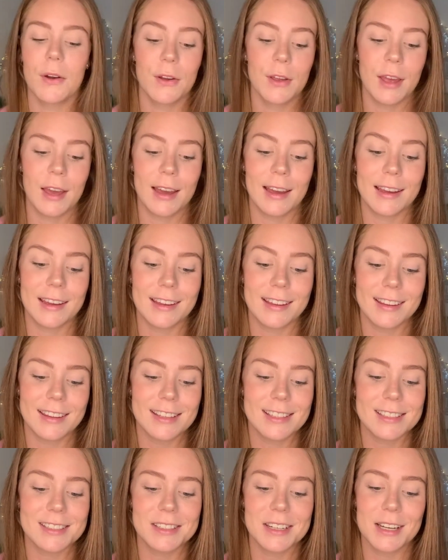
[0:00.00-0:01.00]
Okay,
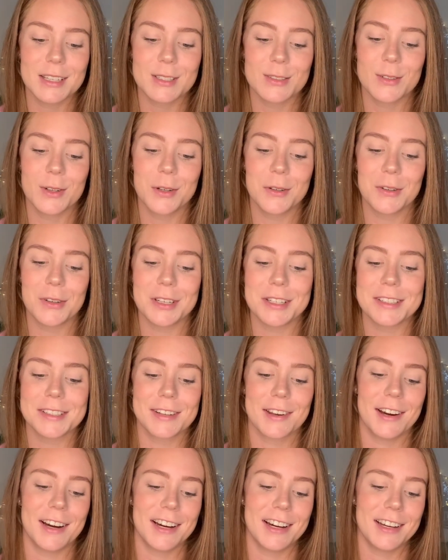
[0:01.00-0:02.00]
this next row is
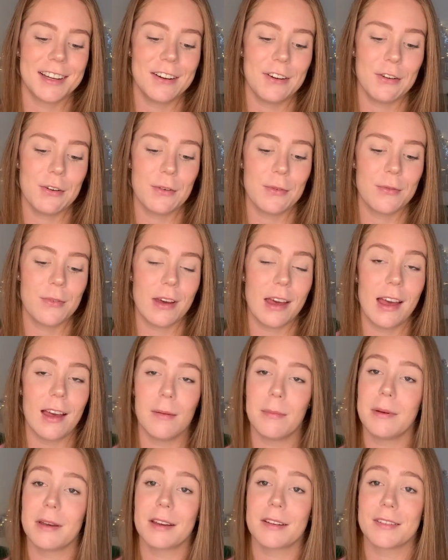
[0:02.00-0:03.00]
kind of
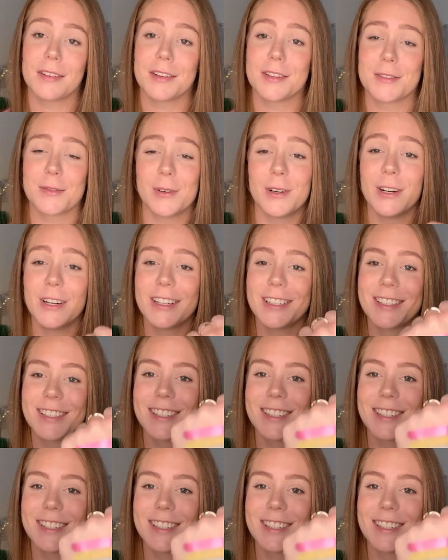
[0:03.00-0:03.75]
epic to swatch.